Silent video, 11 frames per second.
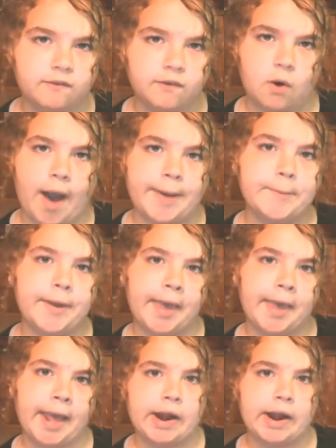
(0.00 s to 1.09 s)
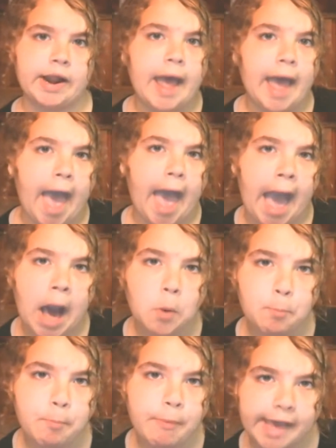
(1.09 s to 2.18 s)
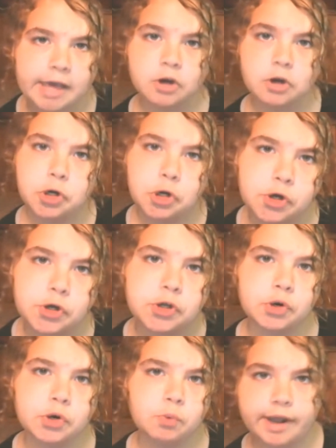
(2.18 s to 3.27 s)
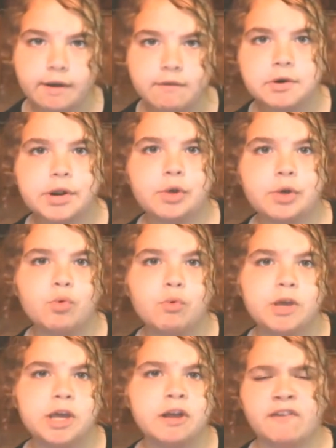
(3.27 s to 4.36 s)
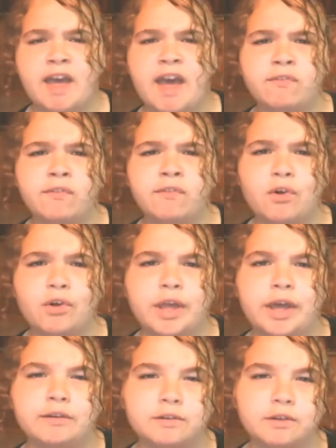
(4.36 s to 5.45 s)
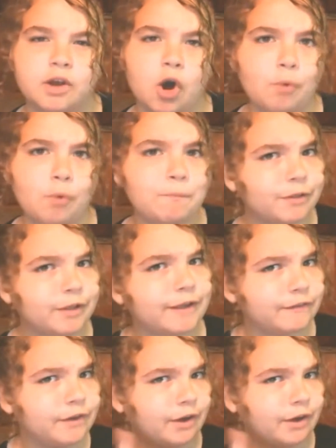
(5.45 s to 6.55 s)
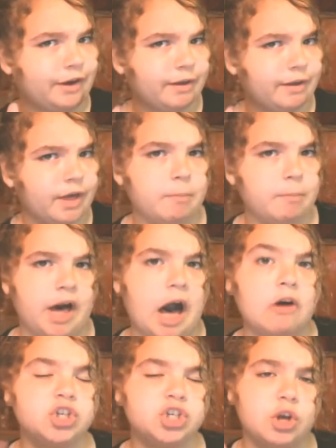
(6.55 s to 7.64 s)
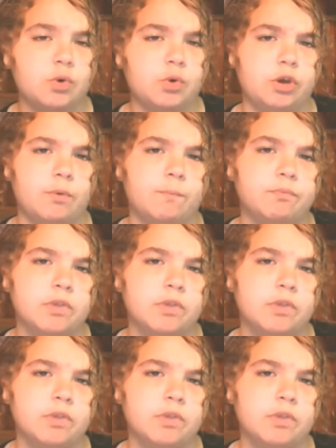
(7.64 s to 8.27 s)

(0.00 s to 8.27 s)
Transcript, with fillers: So I don't care how bad or good or whatever it will be because I haven't saw it yet. Hopefully it's good, but I'll show you